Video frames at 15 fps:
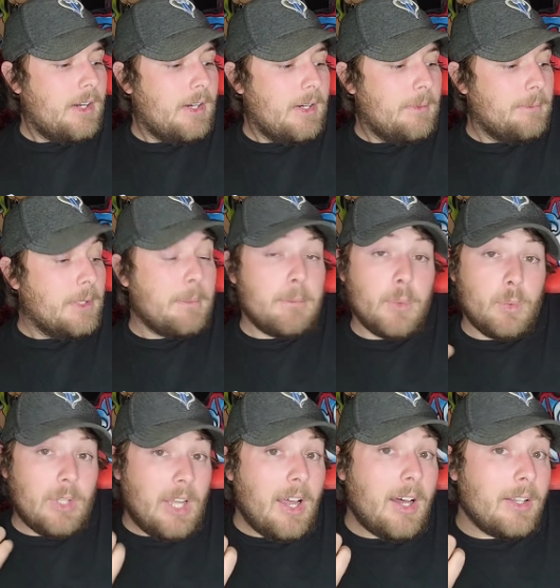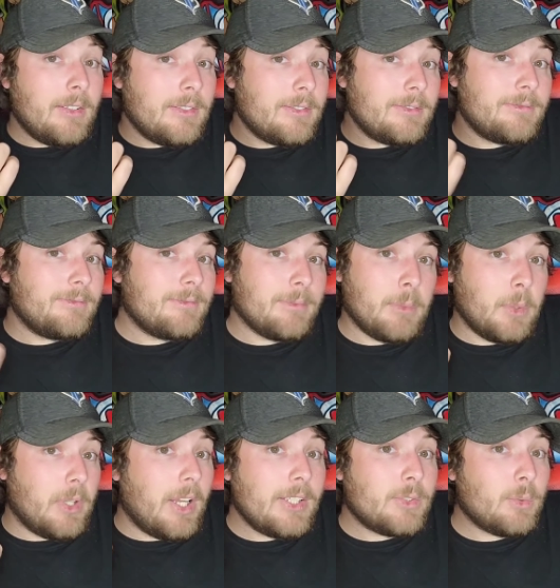um, Mulan.
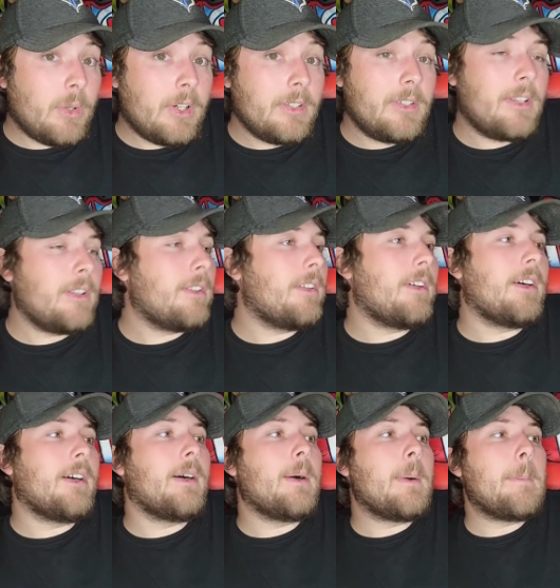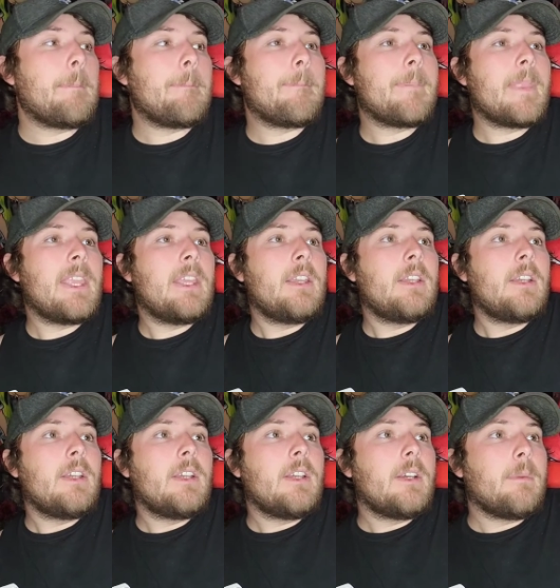Mulan's one. Um,
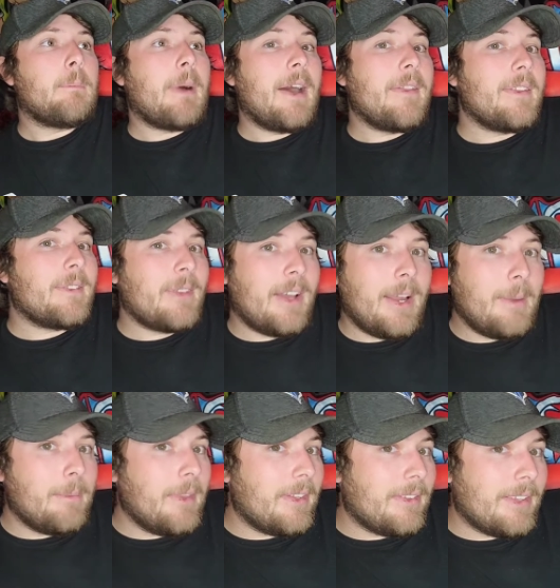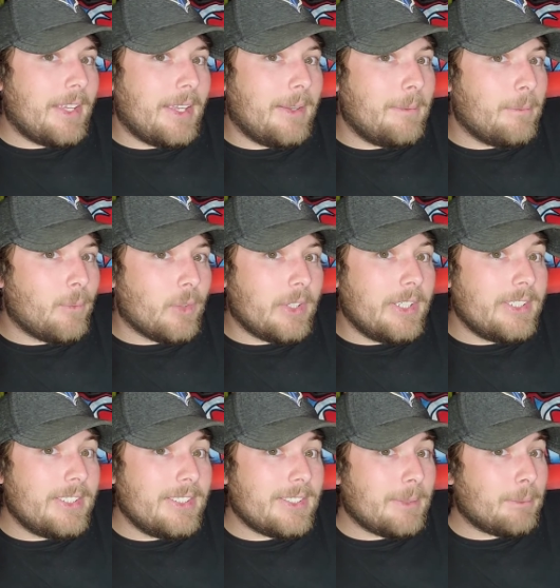by the time that the game
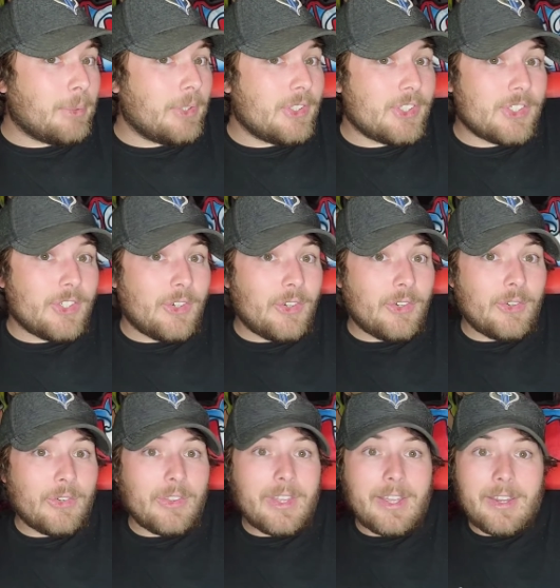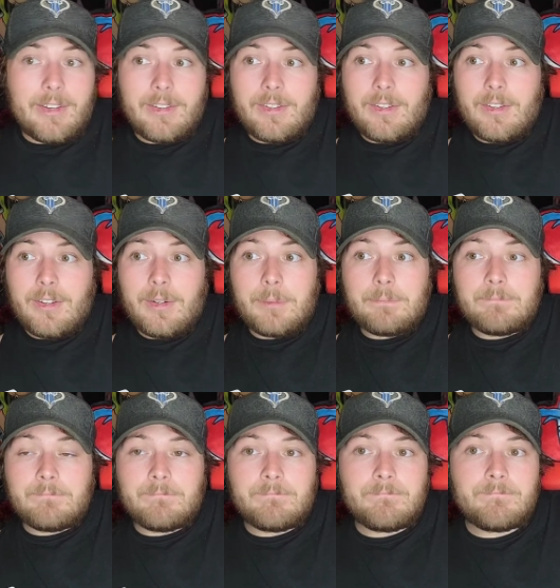releases, I'm pretty sure that
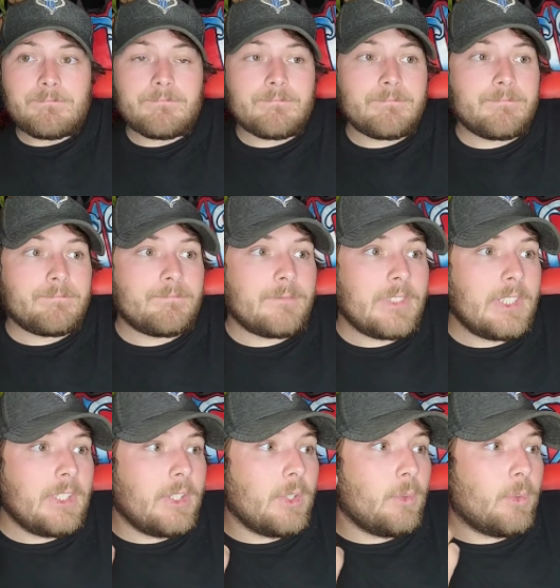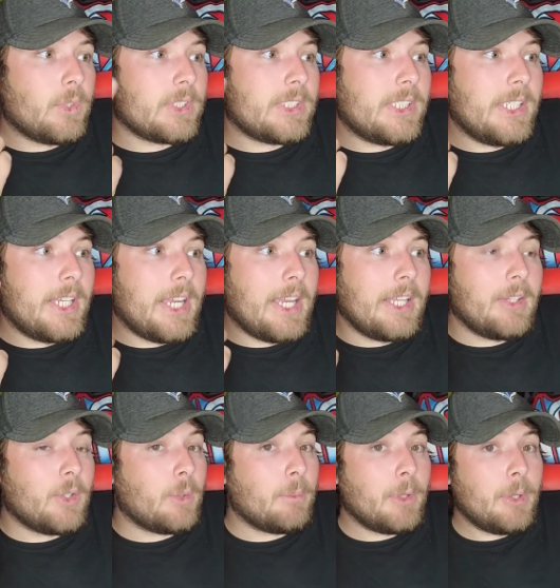um, we'll see a
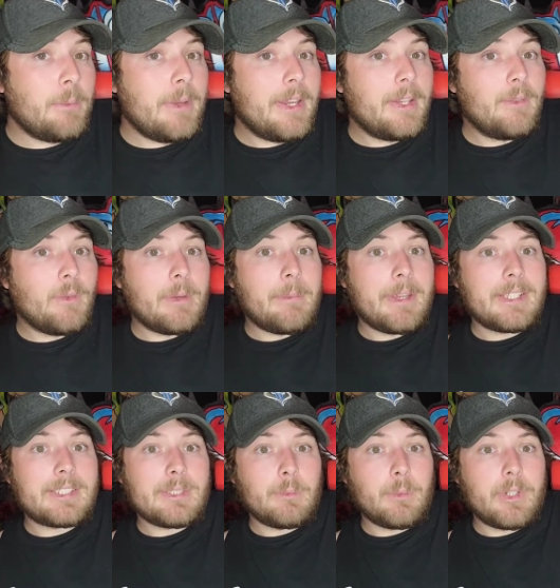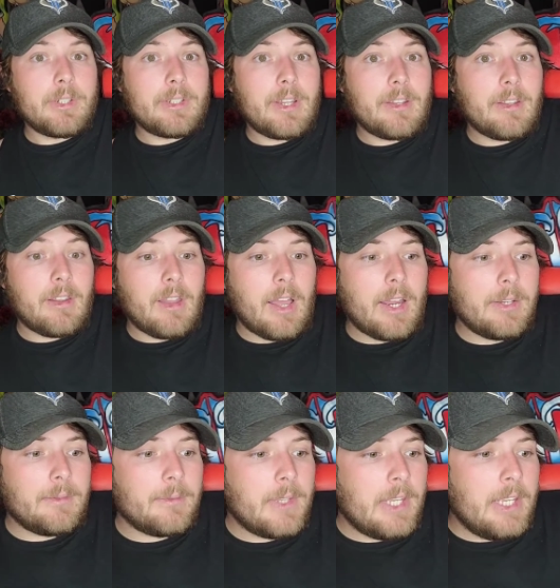Little Mermaid remake somewhere down the
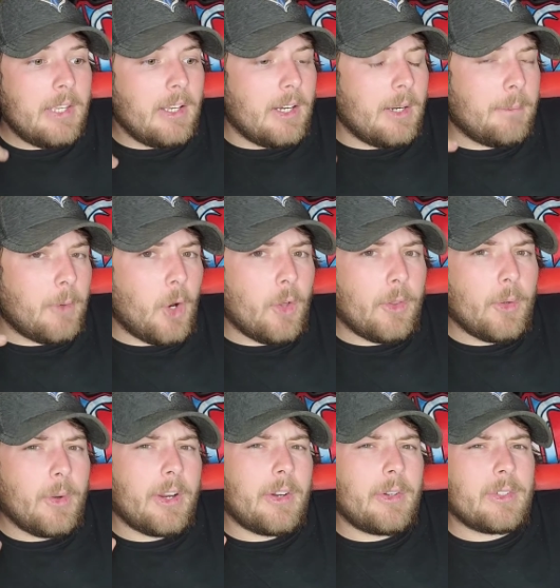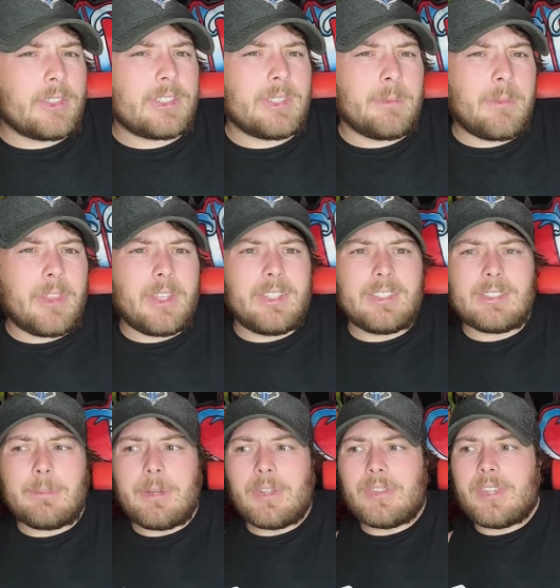line. Um, although I heard some
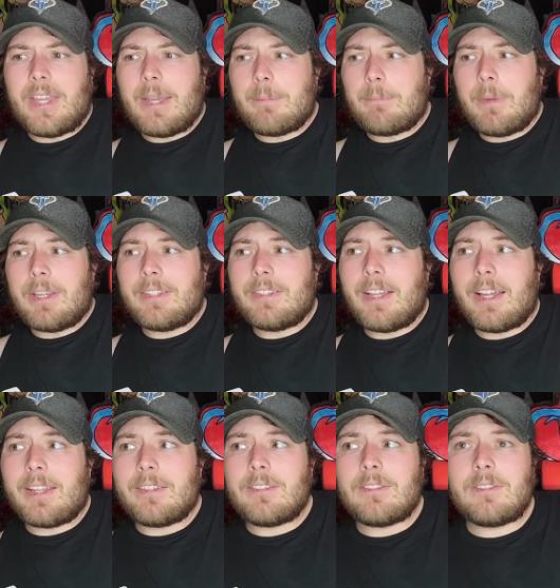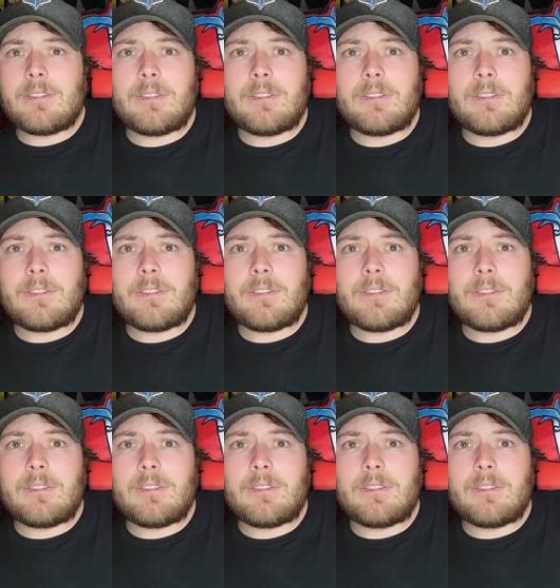things about that might not